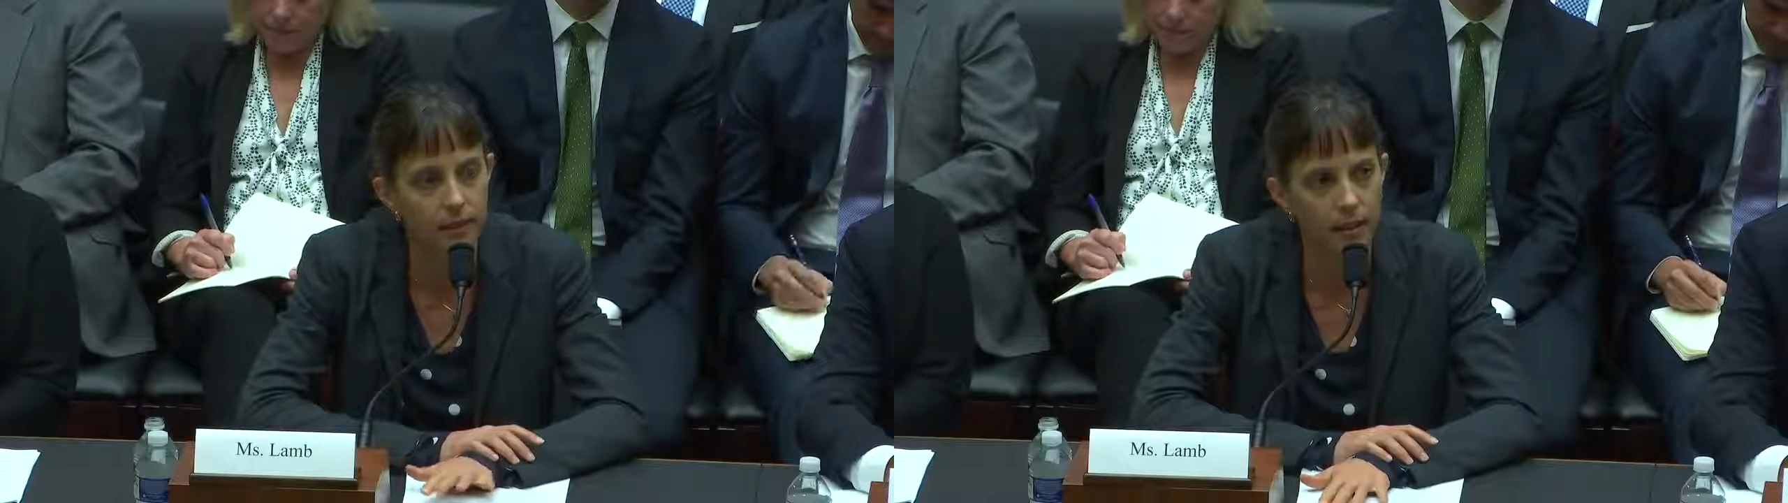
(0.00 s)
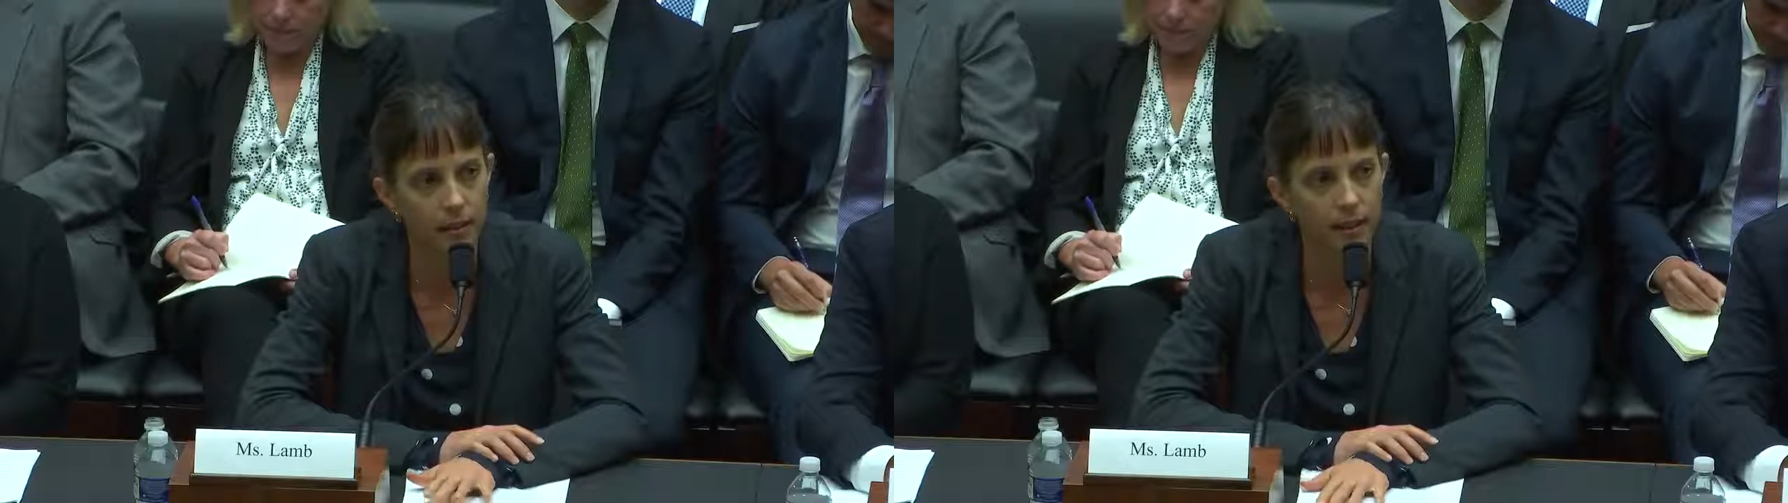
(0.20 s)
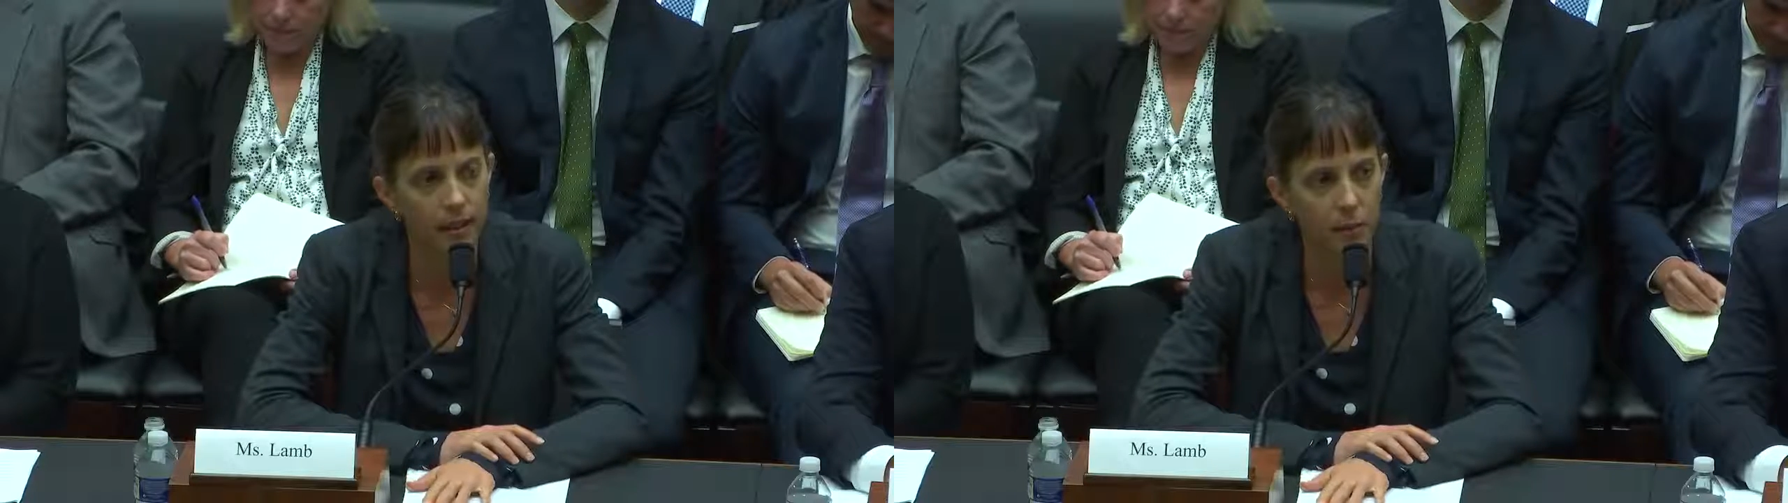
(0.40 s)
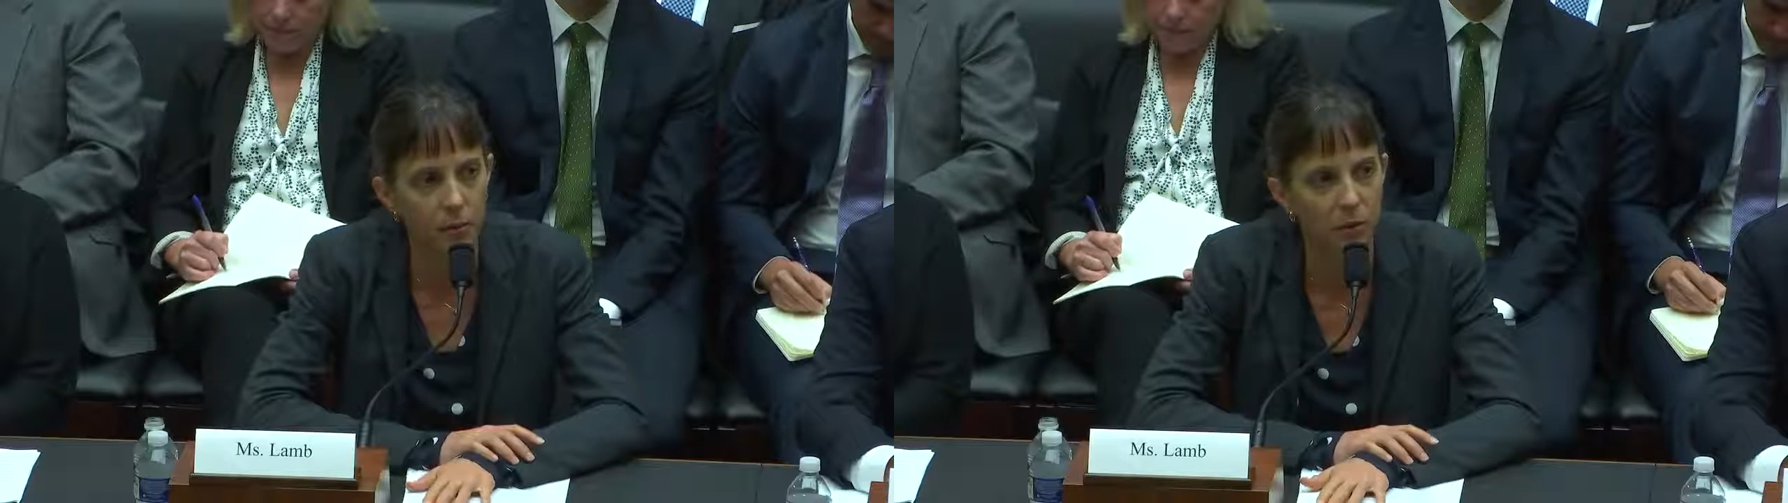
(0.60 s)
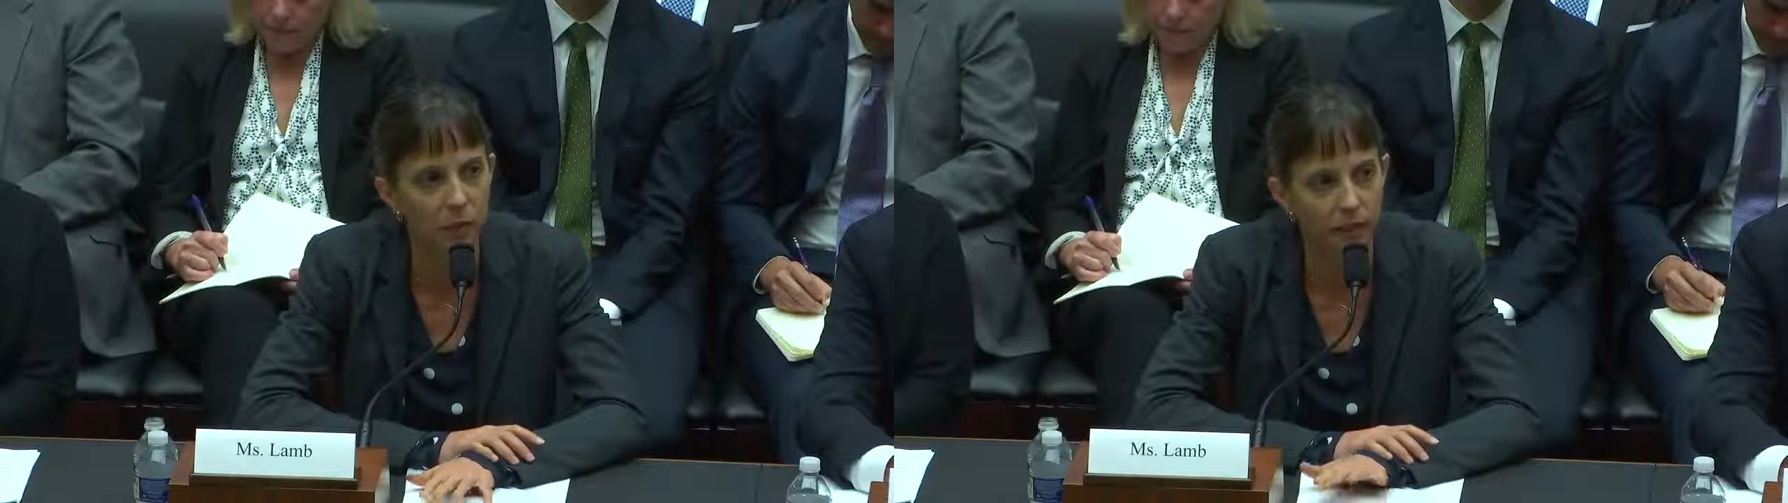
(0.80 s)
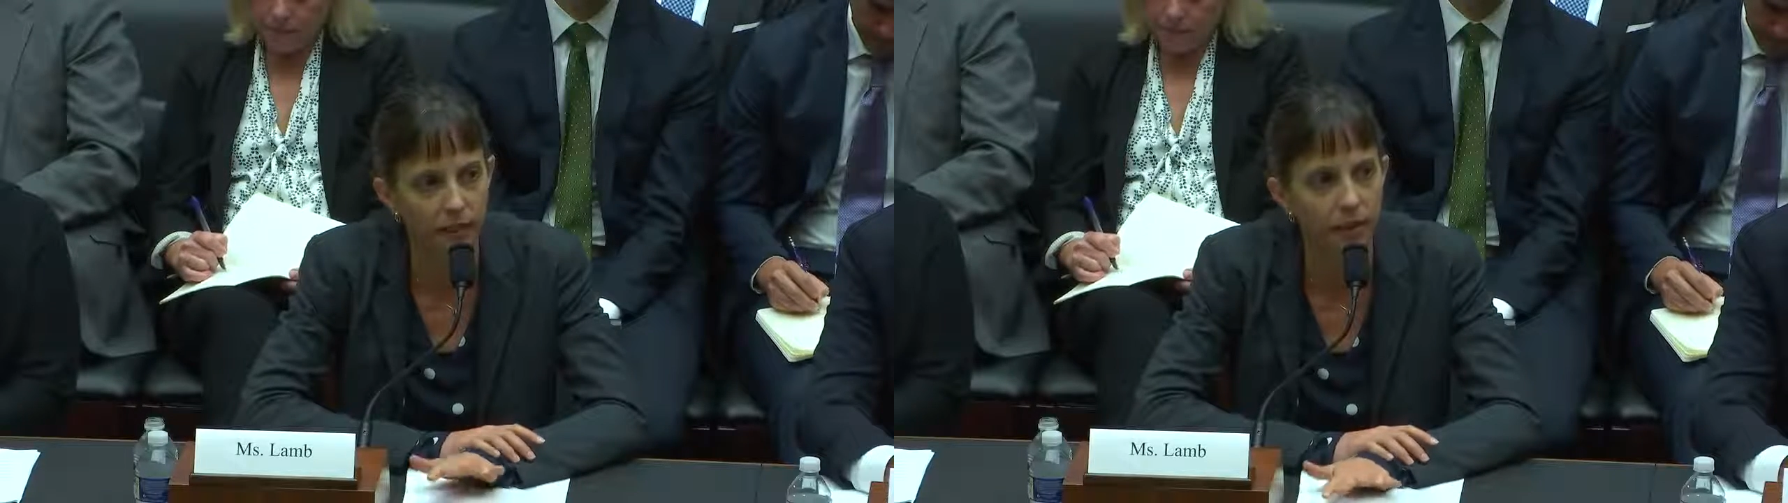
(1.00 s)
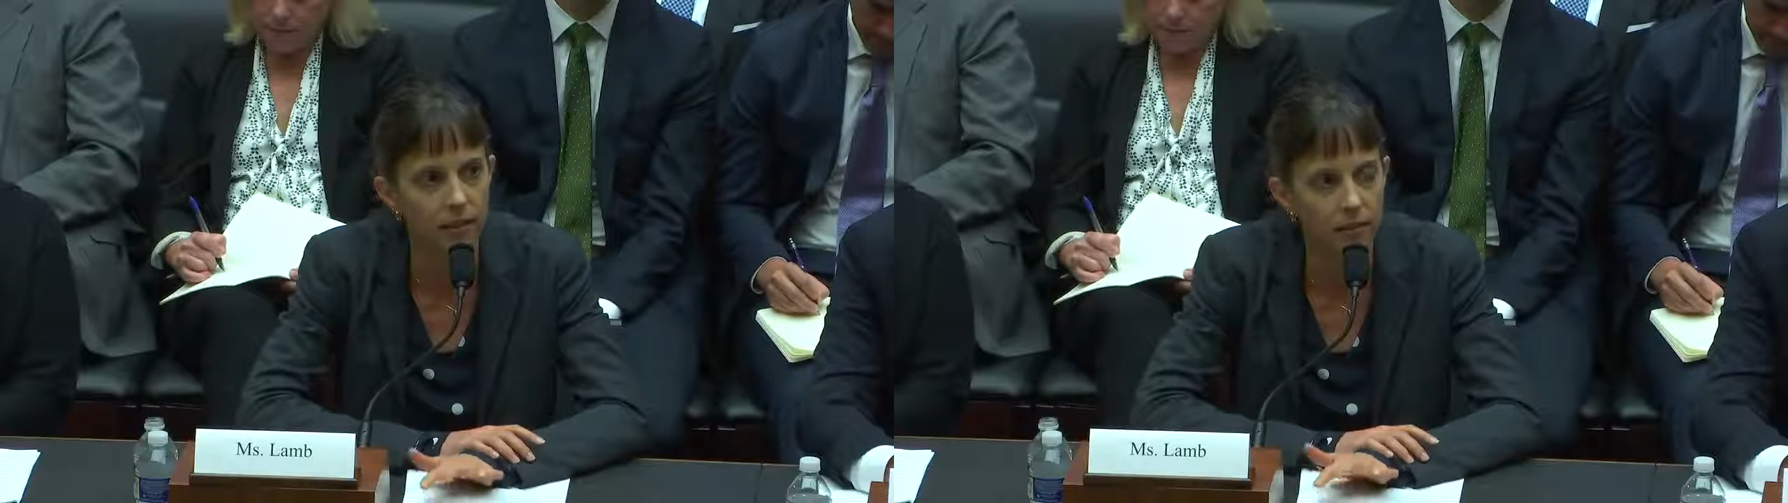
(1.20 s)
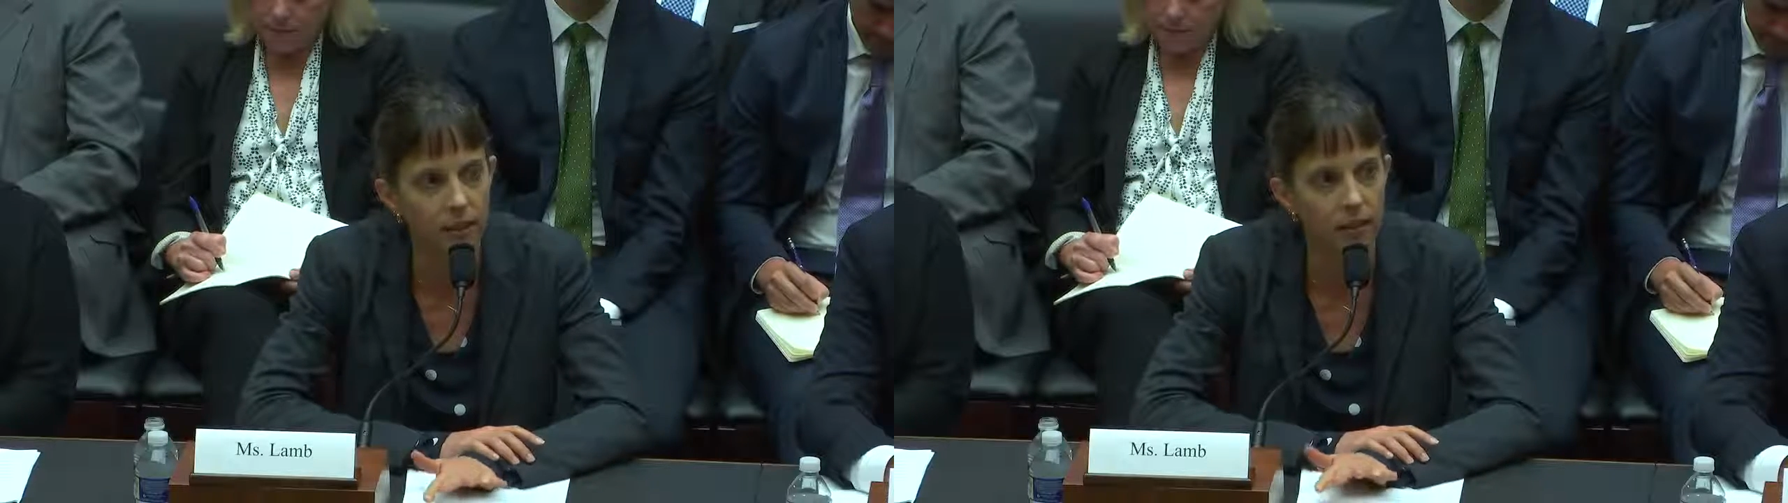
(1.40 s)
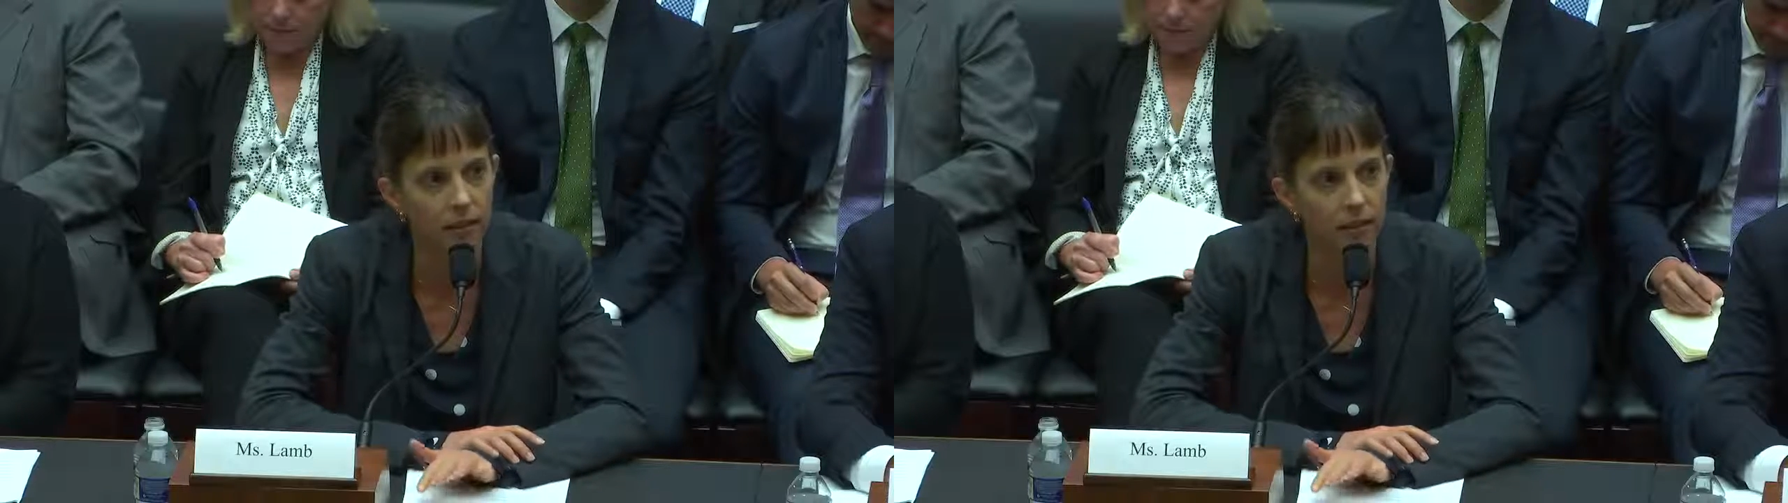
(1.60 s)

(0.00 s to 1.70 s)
that's enabled by the Internet